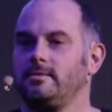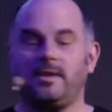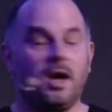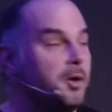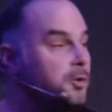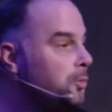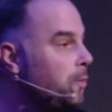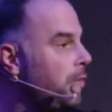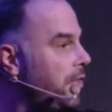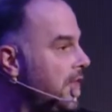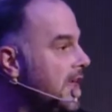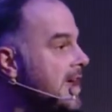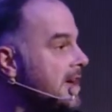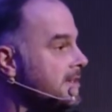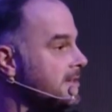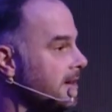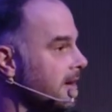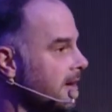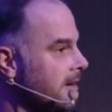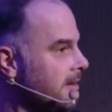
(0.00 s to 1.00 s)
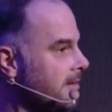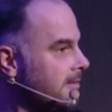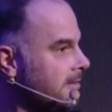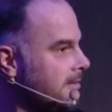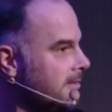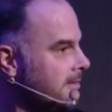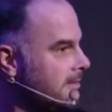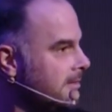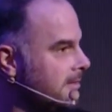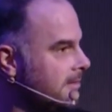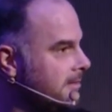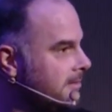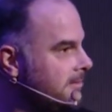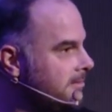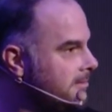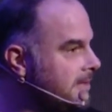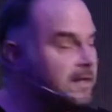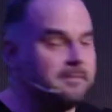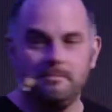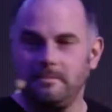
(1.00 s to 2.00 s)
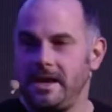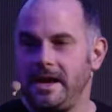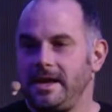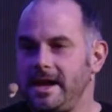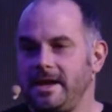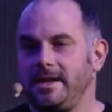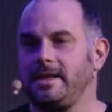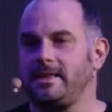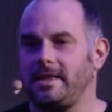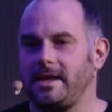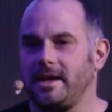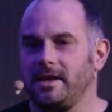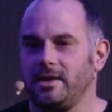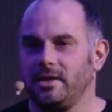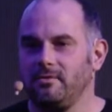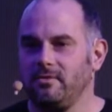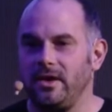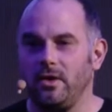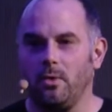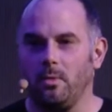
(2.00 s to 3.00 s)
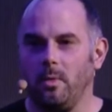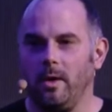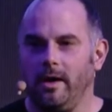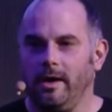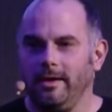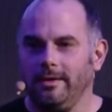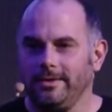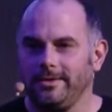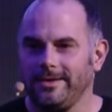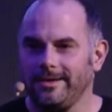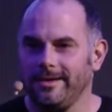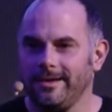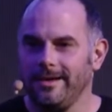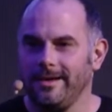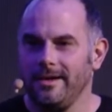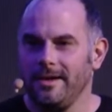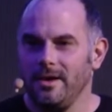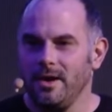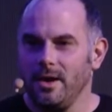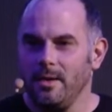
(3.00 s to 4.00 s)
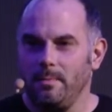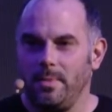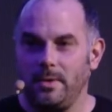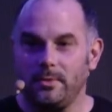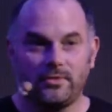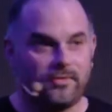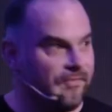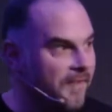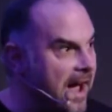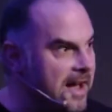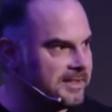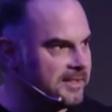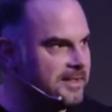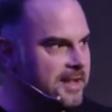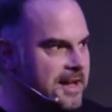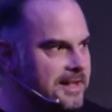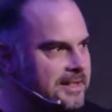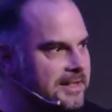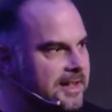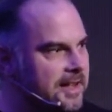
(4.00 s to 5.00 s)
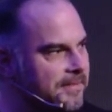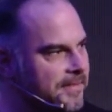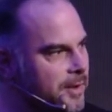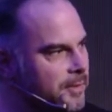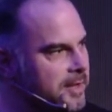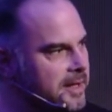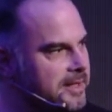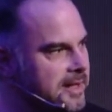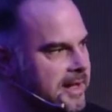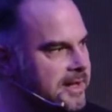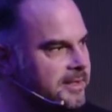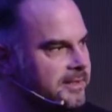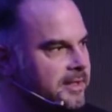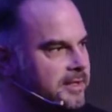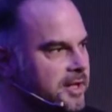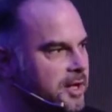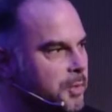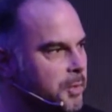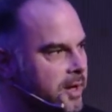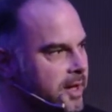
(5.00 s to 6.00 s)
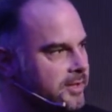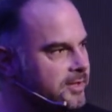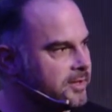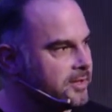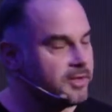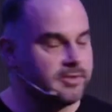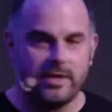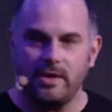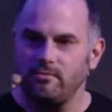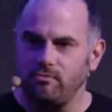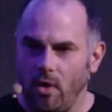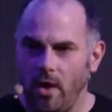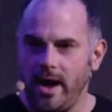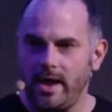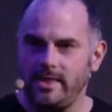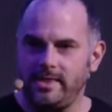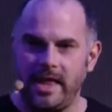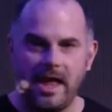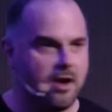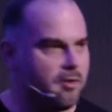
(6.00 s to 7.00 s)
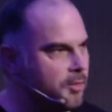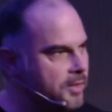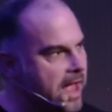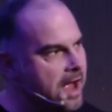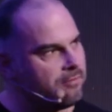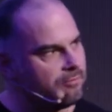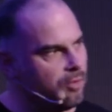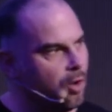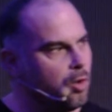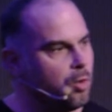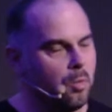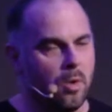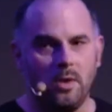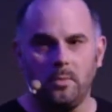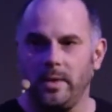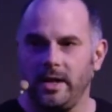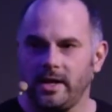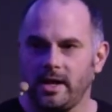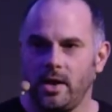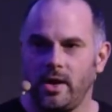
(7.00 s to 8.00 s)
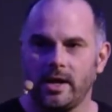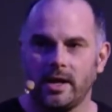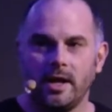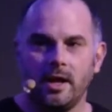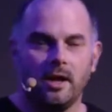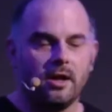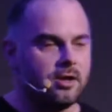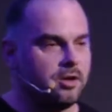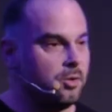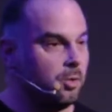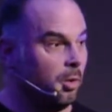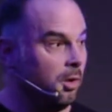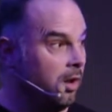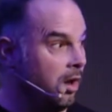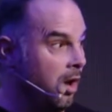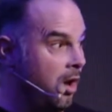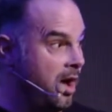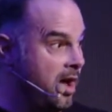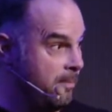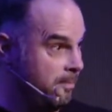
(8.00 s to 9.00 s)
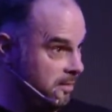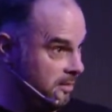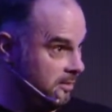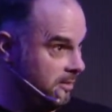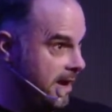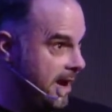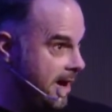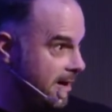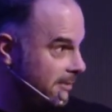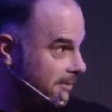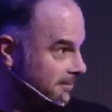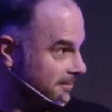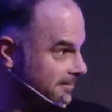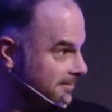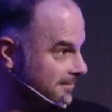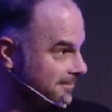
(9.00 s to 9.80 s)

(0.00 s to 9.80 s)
Total theater. Didn't mean anything in the real world, but it was fascinating they felt they needed to do it, because they're right there on that wrong one where they're going, you're liable now.